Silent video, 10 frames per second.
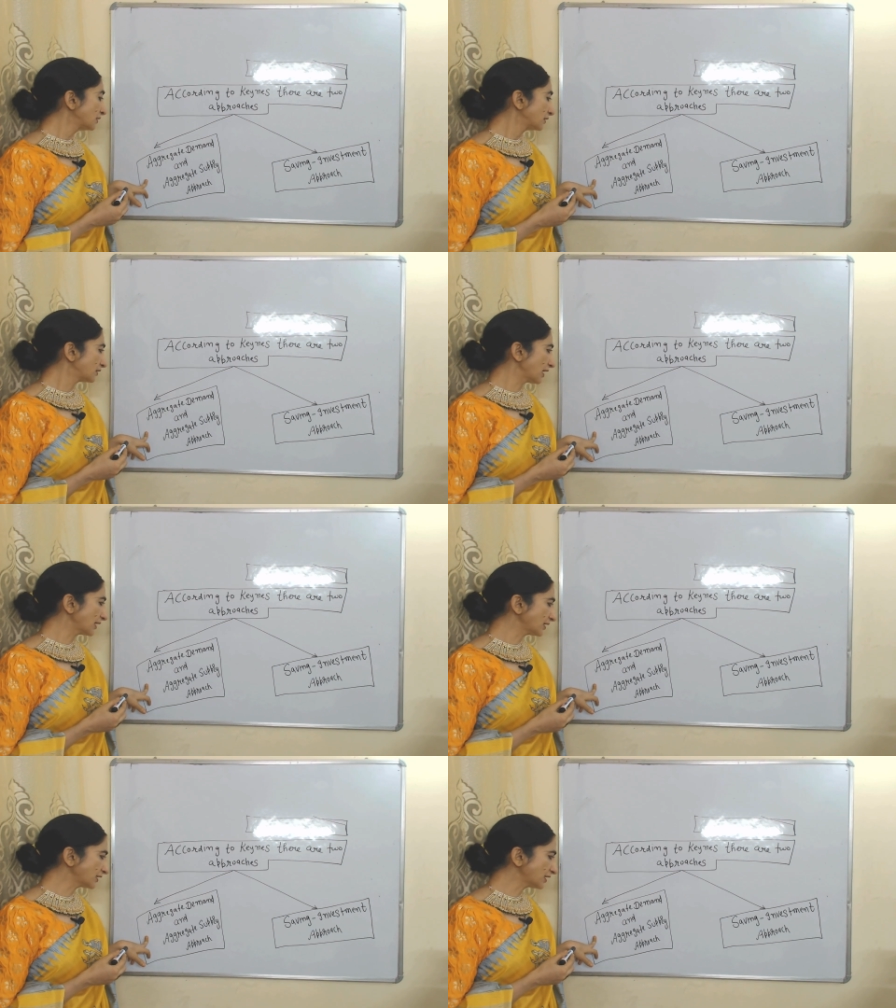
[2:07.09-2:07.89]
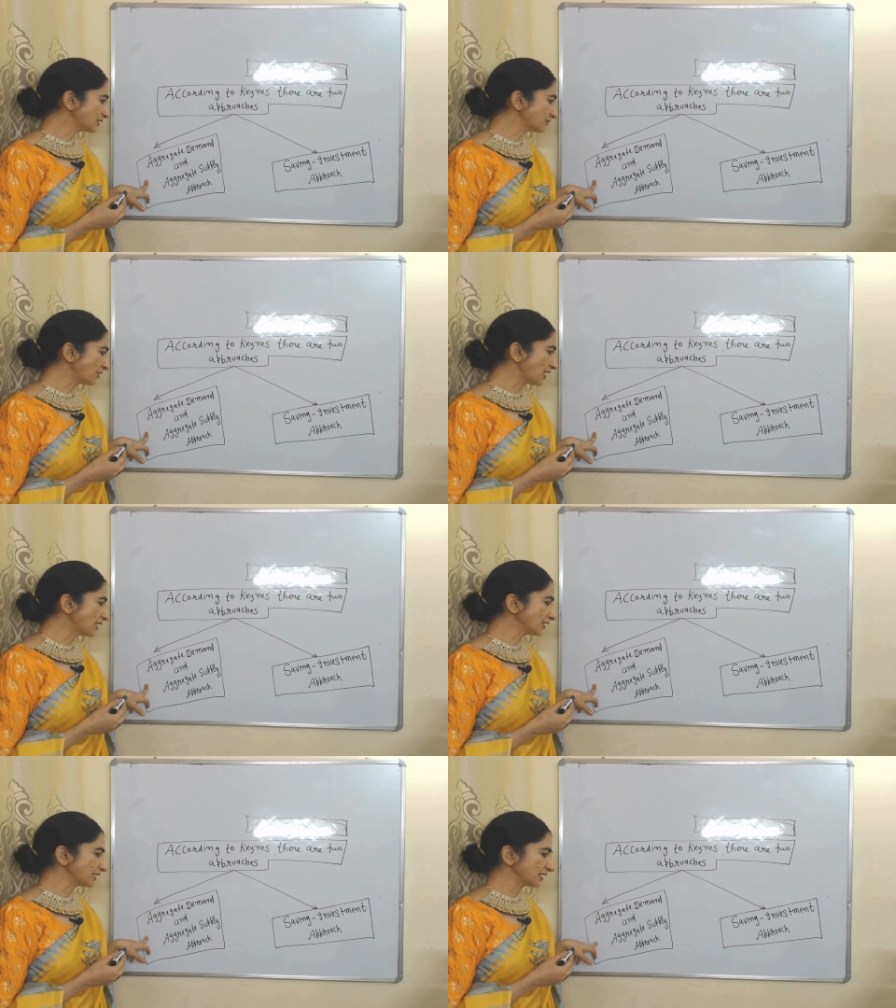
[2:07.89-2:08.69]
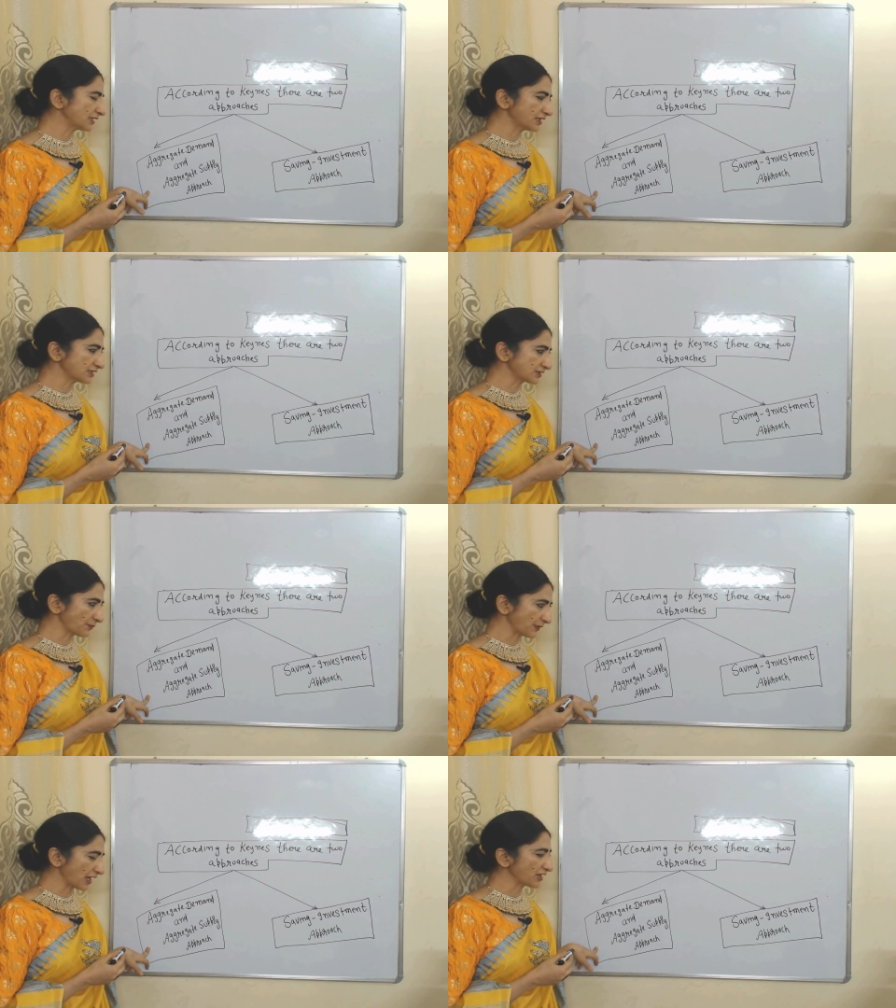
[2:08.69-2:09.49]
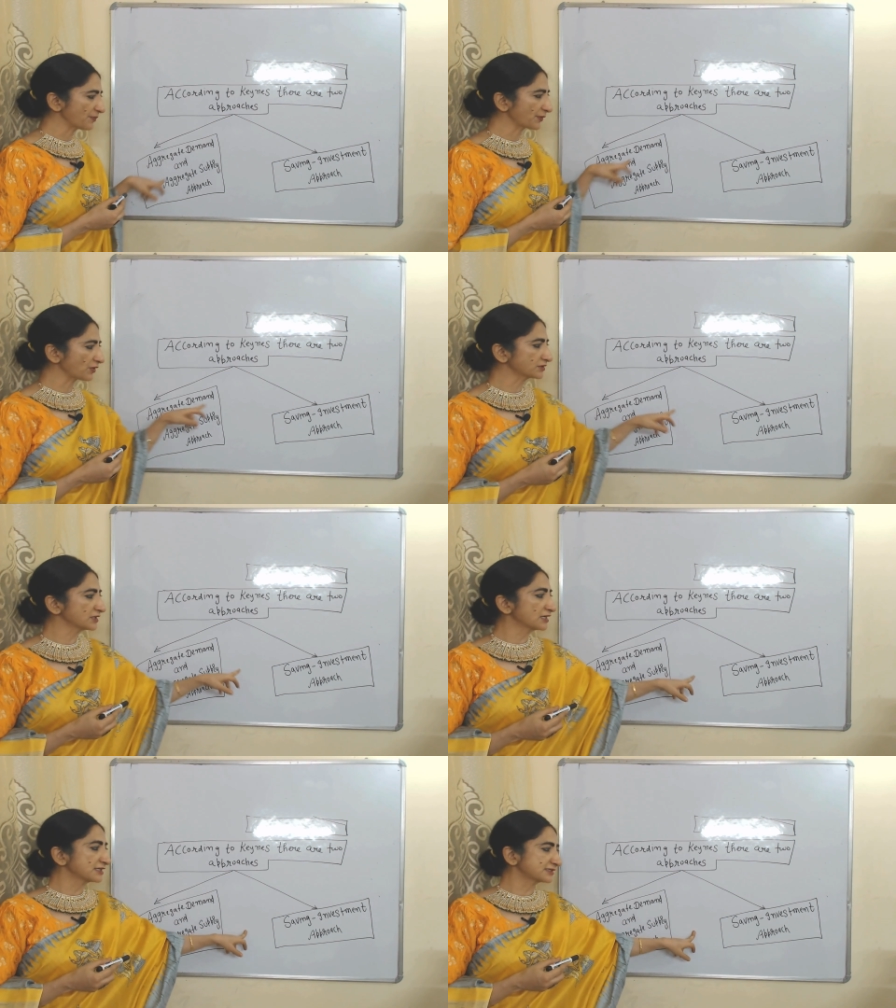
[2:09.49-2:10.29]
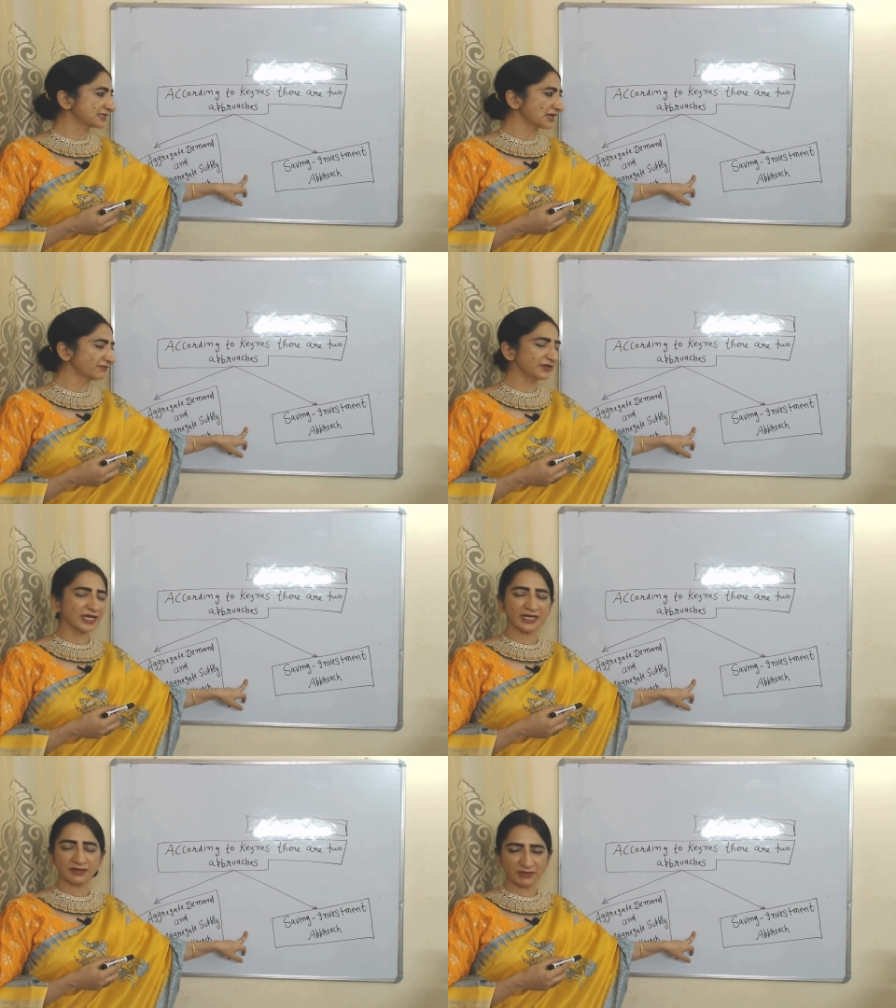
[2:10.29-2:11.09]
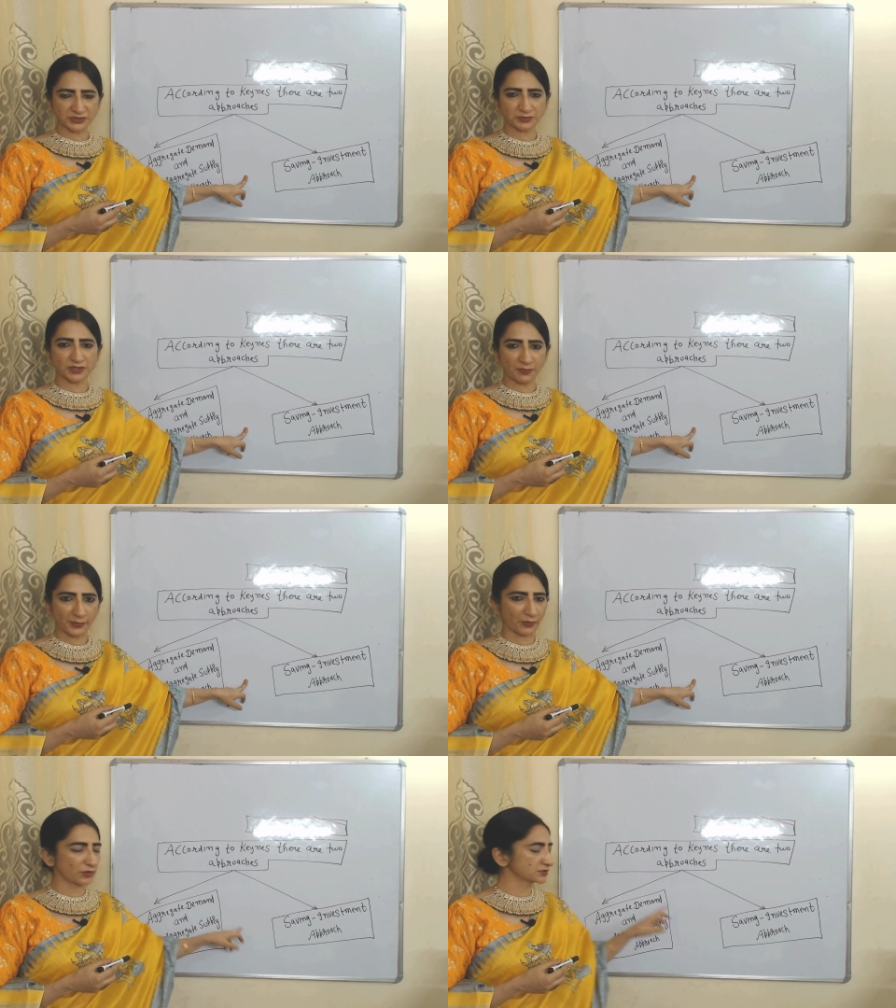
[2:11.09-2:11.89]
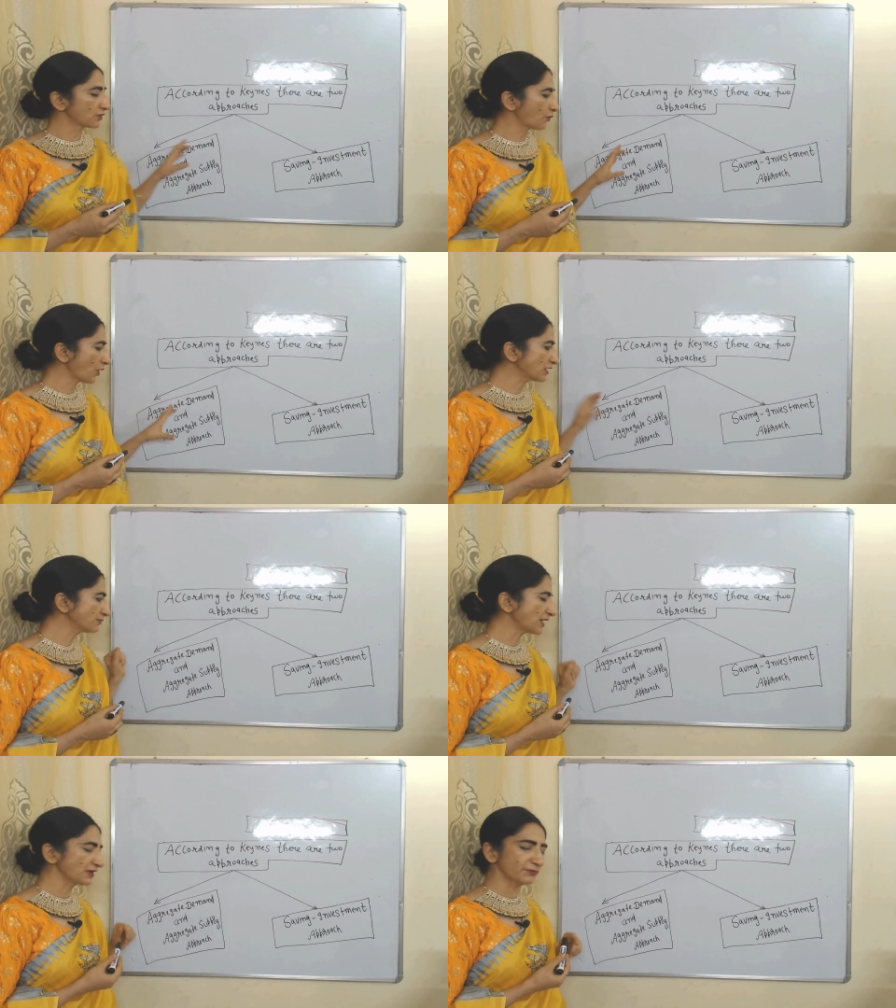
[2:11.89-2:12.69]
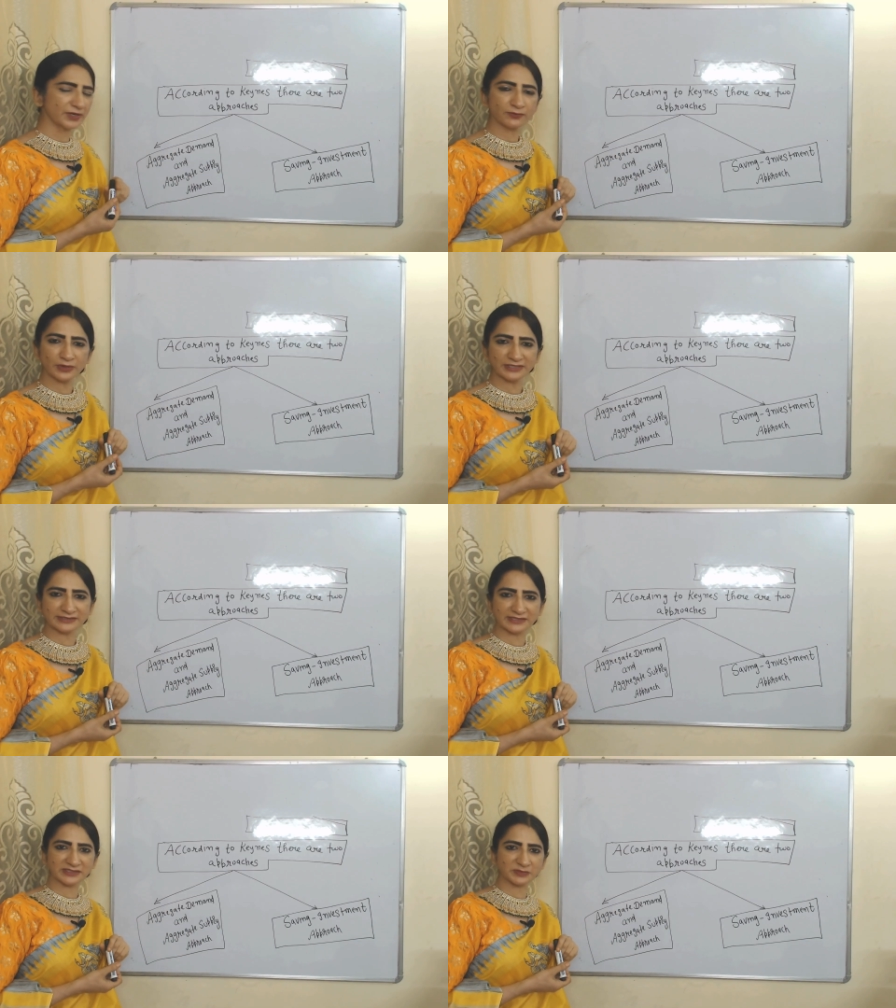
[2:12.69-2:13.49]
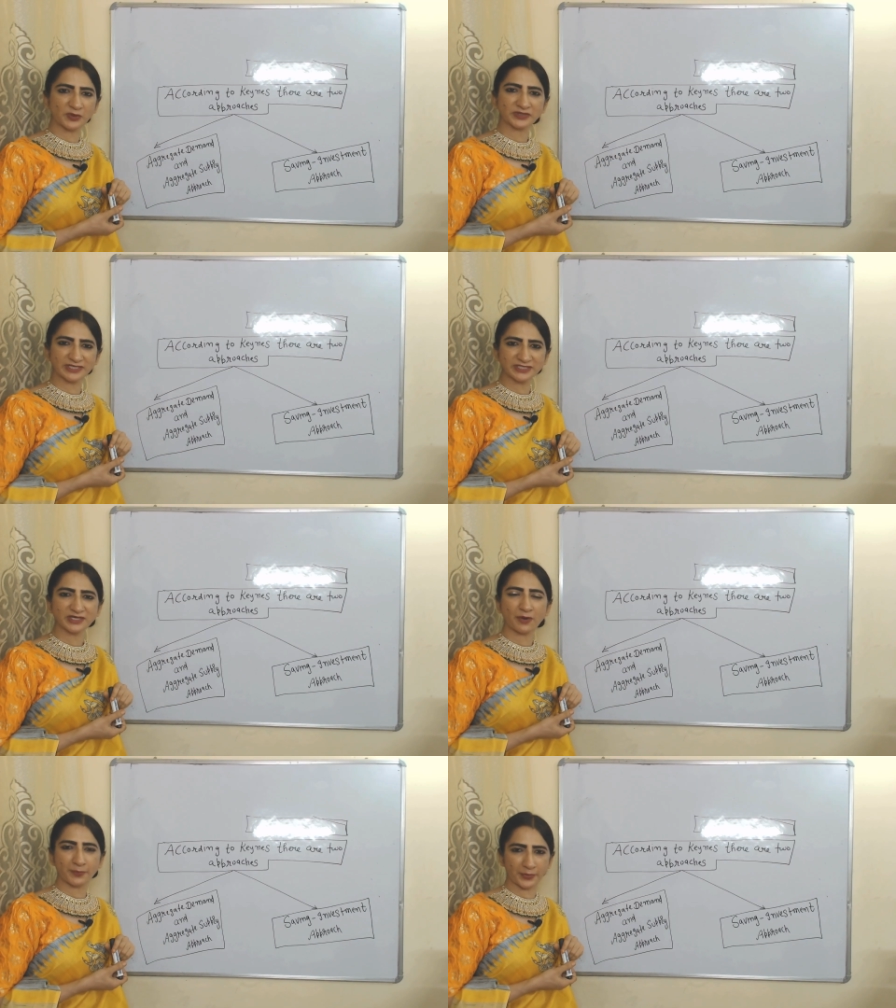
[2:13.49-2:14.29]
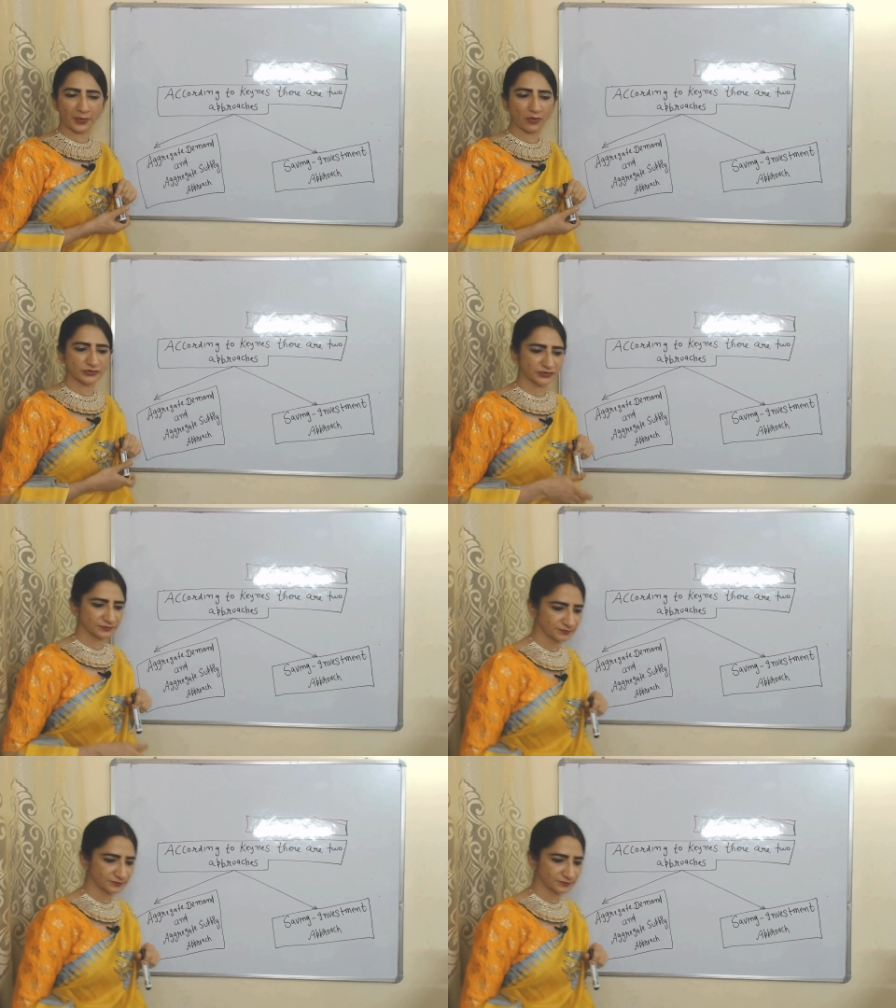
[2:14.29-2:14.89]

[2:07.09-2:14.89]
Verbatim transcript: Aggregate demand and aggregate supply approach. Saving and investment approach. One by one we discuss about each approach.